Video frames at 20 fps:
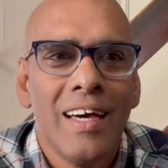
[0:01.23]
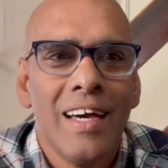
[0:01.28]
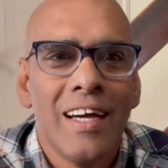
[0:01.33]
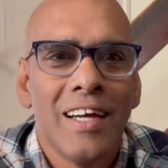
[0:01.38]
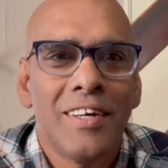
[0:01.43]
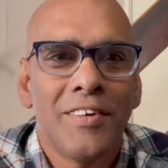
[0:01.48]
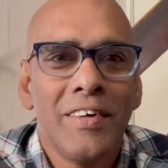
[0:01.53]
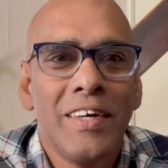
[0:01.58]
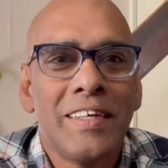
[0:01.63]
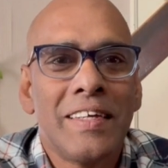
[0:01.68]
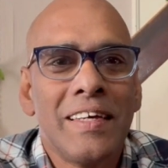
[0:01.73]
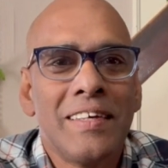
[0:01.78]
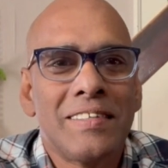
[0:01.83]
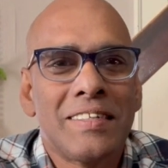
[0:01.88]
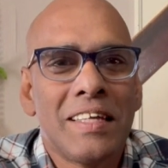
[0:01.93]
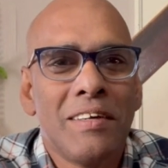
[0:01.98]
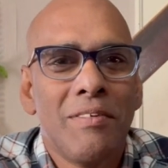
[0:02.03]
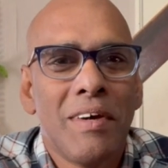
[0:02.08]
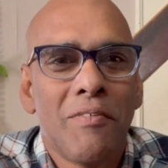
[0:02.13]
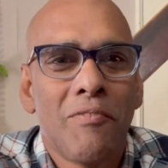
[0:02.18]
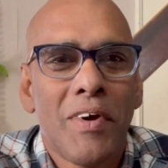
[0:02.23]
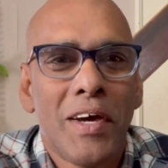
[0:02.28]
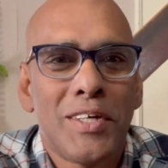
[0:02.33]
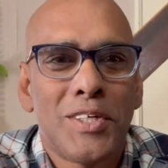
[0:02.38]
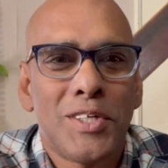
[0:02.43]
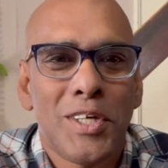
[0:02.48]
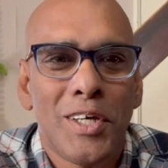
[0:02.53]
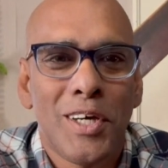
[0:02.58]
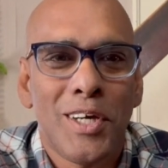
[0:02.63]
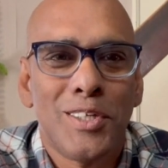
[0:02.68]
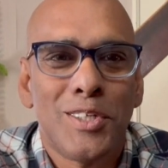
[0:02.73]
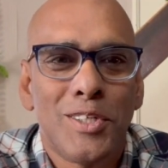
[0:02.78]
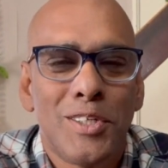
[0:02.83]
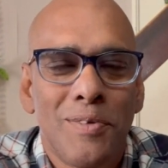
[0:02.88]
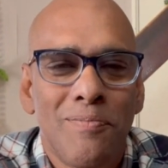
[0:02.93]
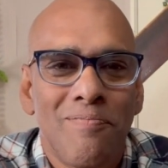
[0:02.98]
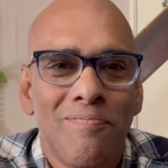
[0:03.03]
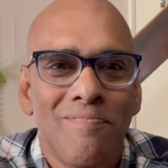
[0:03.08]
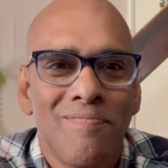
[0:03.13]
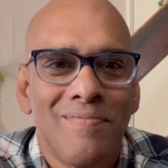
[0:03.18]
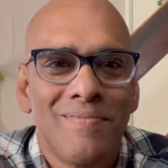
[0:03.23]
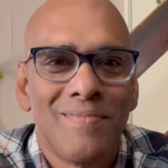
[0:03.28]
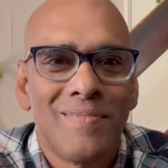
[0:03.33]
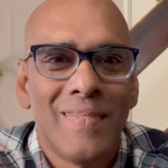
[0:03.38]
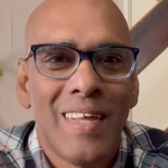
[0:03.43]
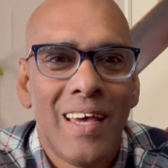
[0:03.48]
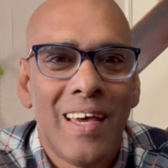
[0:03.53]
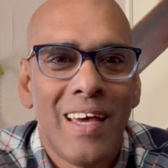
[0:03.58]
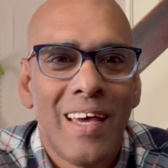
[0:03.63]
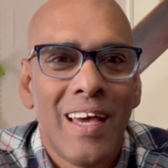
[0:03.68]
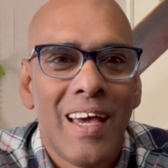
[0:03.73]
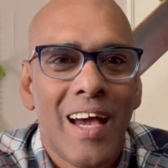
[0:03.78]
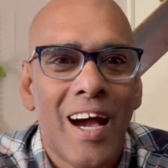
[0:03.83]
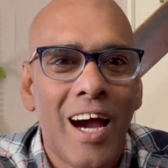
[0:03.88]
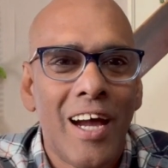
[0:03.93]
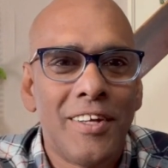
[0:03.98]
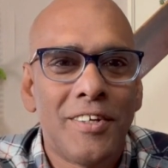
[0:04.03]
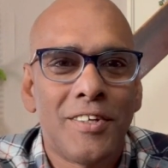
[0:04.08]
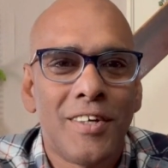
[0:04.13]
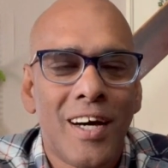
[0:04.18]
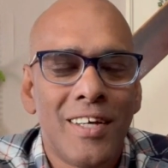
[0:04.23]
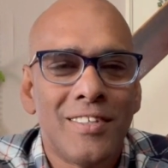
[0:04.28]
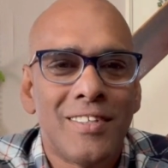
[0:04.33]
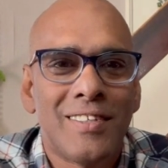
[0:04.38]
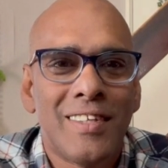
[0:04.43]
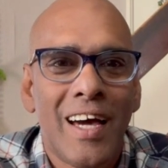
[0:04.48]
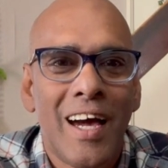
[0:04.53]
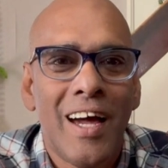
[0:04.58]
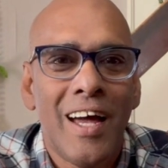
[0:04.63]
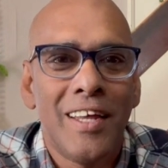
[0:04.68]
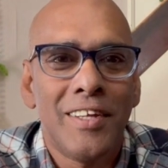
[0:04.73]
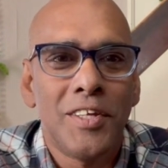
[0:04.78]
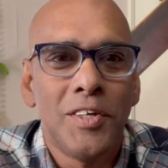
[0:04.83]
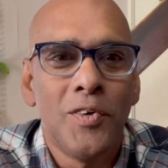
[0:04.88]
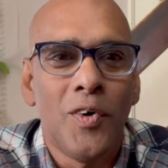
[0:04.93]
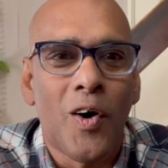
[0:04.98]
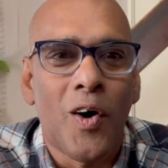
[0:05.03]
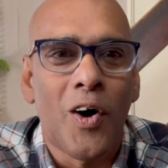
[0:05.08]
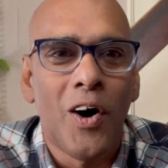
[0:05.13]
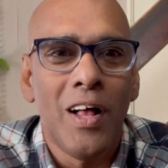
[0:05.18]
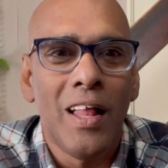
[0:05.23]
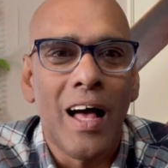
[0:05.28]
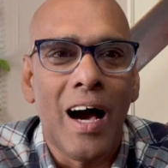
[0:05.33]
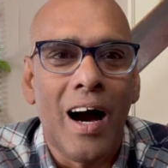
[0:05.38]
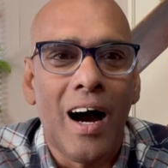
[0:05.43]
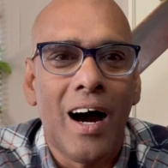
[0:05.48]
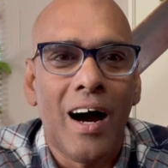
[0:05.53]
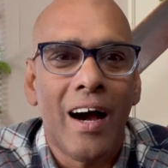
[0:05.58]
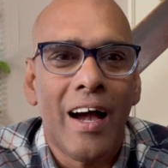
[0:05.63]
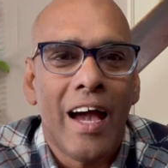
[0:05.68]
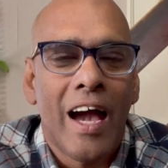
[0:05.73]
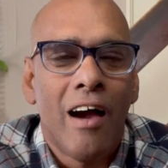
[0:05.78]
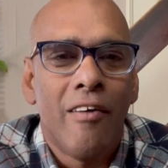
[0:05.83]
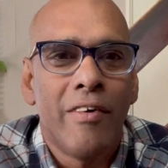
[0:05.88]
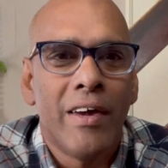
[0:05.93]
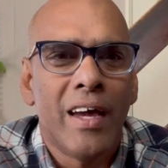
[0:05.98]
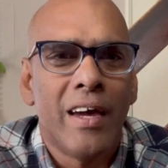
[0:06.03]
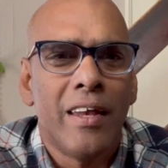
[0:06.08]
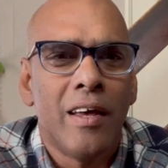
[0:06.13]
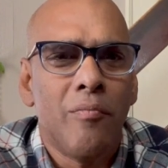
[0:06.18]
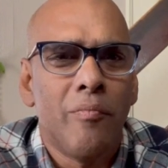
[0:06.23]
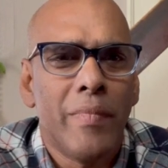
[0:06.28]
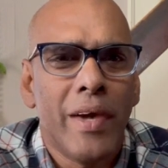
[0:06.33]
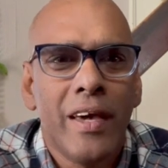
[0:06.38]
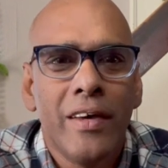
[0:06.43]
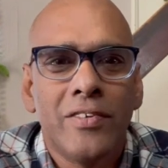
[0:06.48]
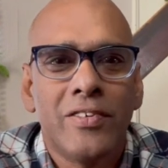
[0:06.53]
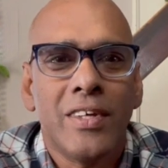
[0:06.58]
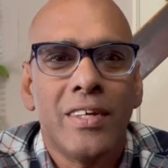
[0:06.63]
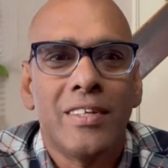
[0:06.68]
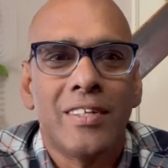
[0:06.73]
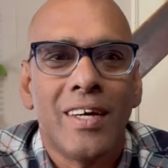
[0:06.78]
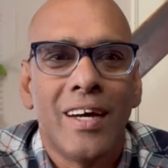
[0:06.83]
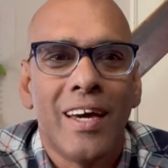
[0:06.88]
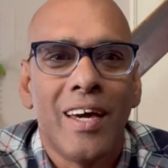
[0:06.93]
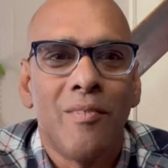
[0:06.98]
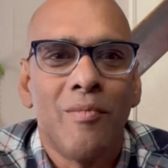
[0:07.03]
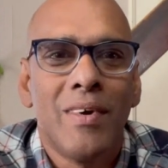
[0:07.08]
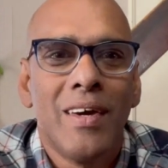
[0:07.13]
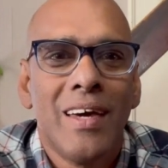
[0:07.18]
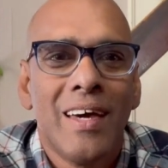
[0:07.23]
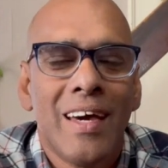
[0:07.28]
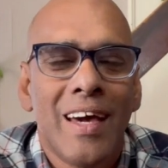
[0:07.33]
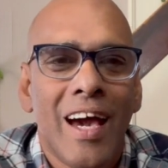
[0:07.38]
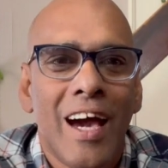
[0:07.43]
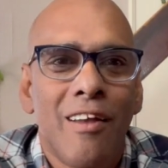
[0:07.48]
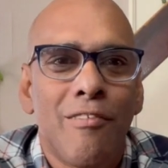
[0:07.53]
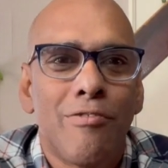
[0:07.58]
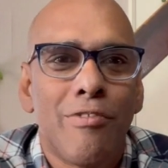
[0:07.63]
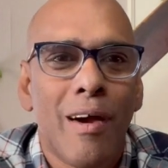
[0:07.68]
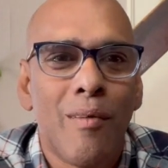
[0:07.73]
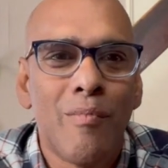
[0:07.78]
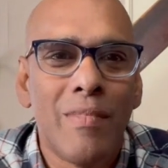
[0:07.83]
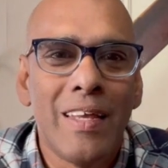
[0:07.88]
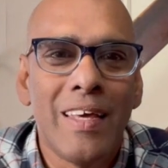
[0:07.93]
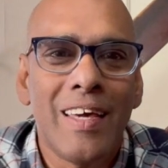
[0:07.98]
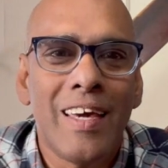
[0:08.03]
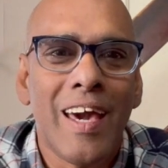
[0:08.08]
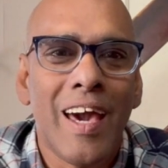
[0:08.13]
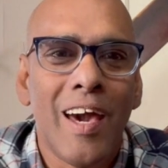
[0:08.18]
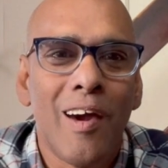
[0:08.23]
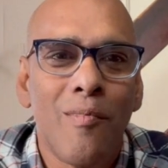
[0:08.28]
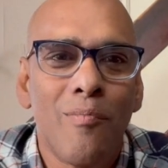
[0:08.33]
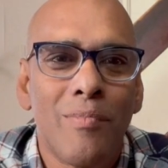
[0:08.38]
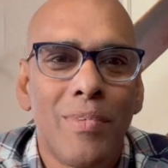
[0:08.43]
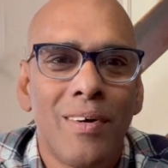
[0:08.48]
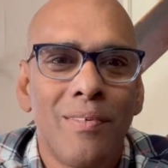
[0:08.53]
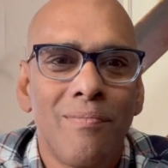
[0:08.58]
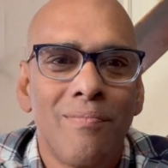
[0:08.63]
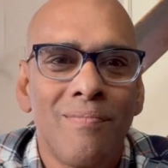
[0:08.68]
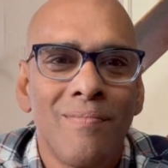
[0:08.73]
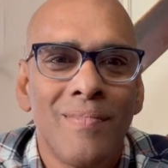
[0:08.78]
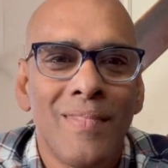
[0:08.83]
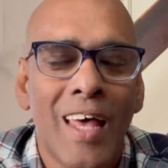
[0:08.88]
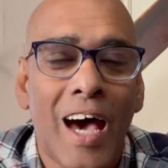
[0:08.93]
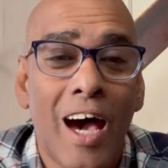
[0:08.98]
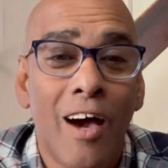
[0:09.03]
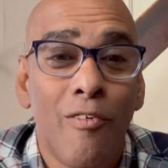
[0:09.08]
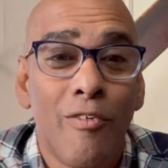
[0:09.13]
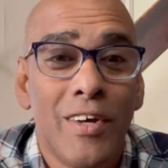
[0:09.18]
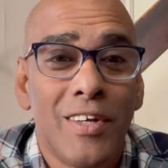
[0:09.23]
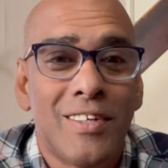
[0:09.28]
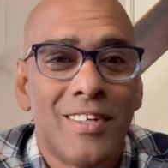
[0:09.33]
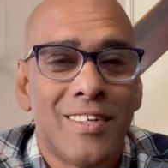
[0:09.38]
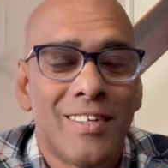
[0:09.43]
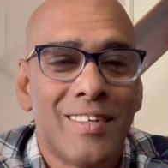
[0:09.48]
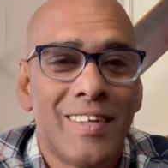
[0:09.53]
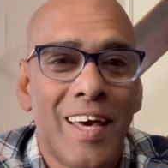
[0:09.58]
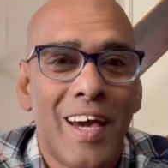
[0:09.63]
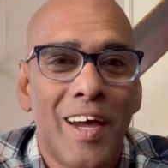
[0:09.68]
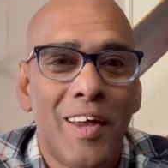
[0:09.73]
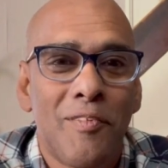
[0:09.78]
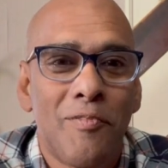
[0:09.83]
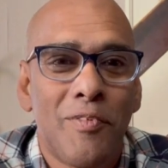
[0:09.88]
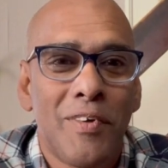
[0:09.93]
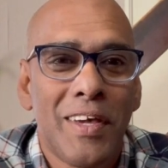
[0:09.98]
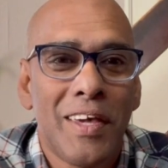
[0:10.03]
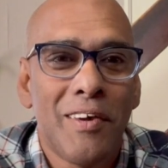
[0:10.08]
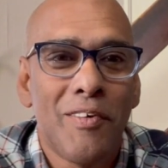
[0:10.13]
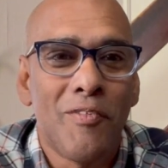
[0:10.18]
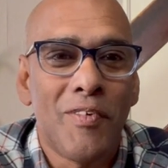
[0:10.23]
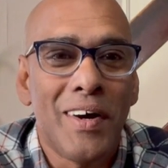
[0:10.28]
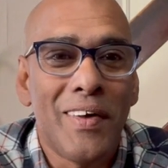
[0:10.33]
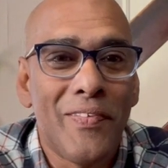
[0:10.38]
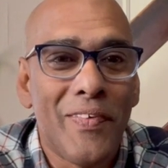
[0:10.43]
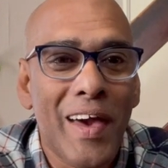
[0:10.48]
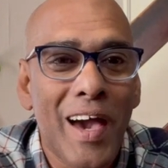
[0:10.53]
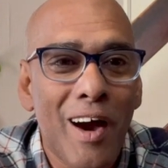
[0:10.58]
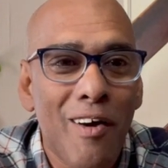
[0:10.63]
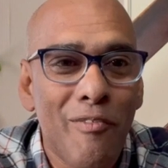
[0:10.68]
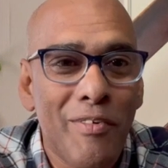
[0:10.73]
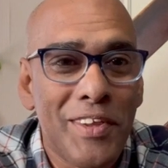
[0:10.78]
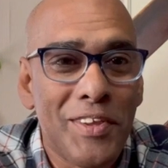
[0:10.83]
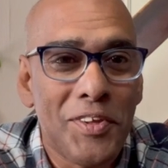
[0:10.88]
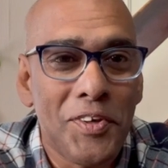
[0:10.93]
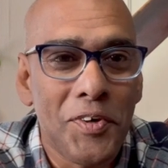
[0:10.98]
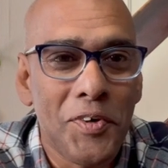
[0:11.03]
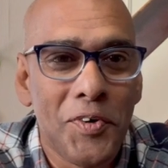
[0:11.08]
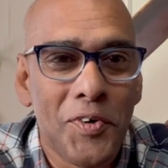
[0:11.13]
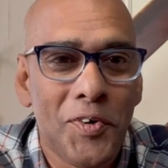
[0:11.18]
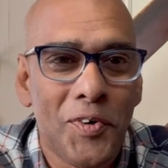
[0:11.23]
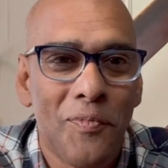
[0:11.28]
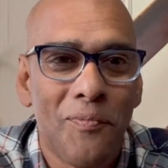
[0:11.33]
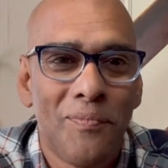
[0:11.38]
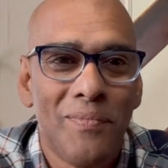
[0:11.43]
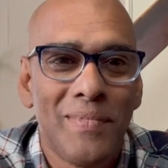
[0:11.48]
Greetings, Living Way Church. I trust that you all are having an amazing time at Family Camp. I wish that we were there with you.